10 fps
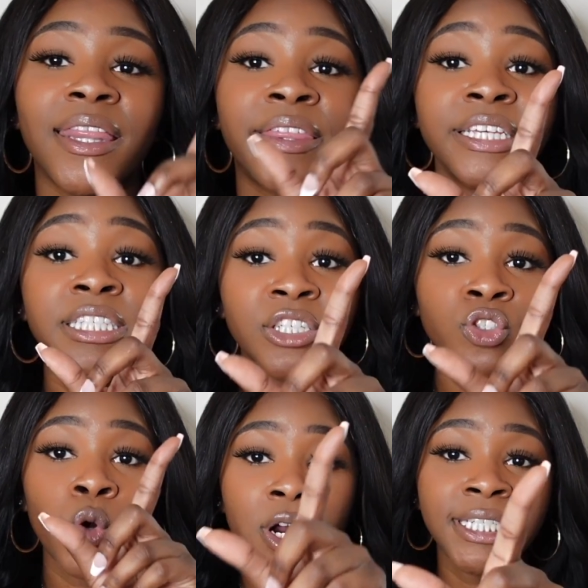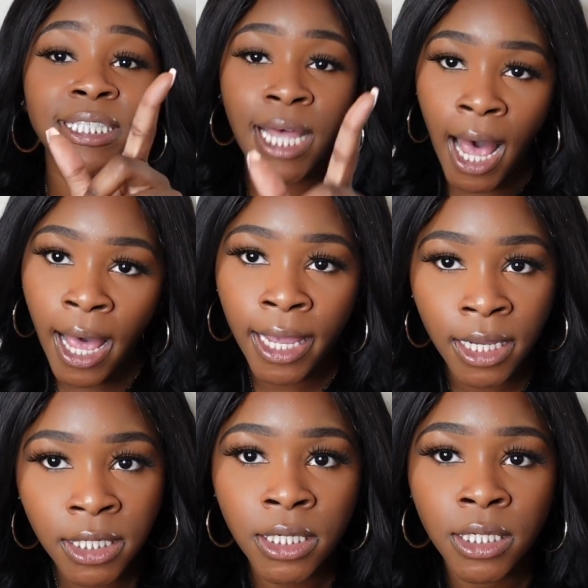This is your
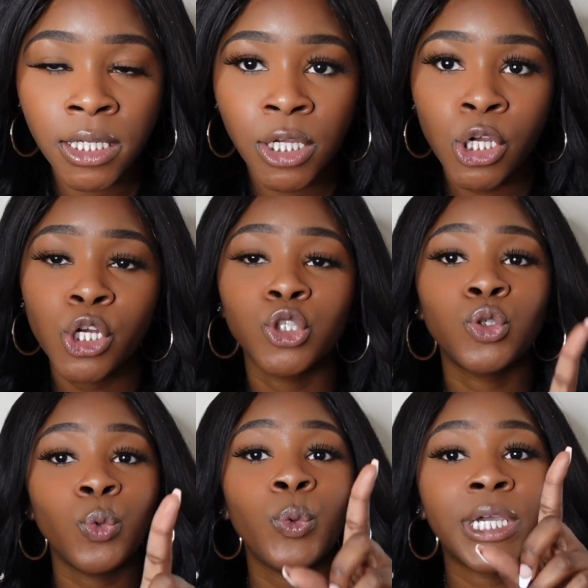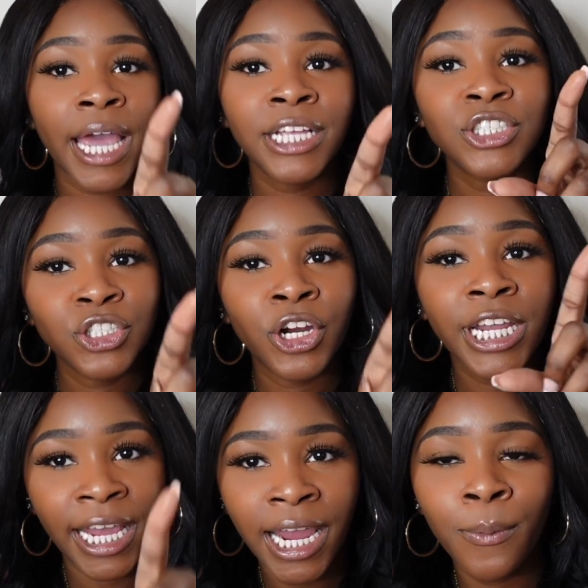sign to get your
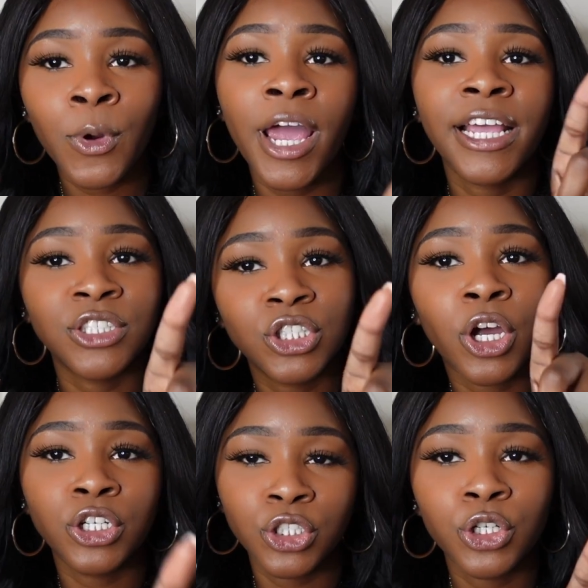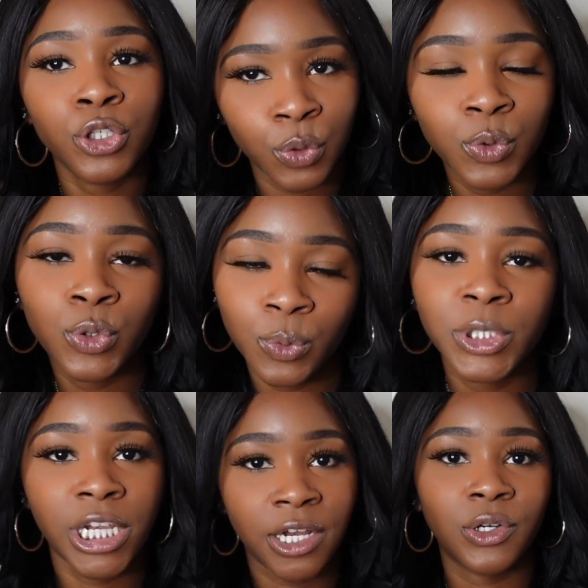camera and start your YouTube
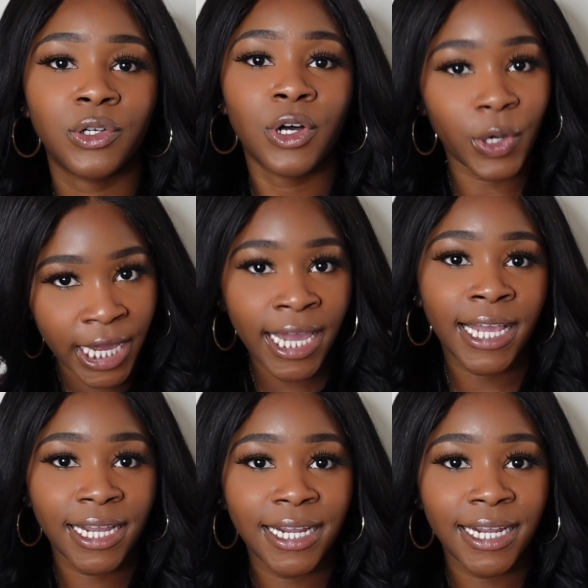channel, okay?